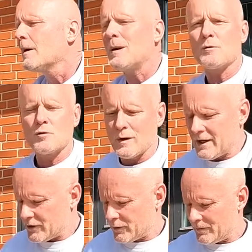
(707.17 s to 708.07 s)
about
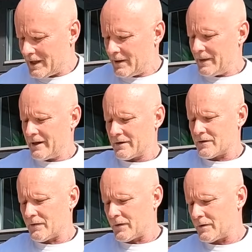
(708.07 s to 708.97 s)
22 millimeters
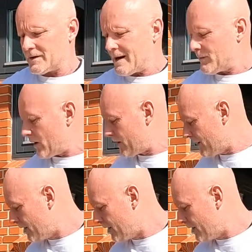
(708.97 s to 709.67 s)
of the jam nut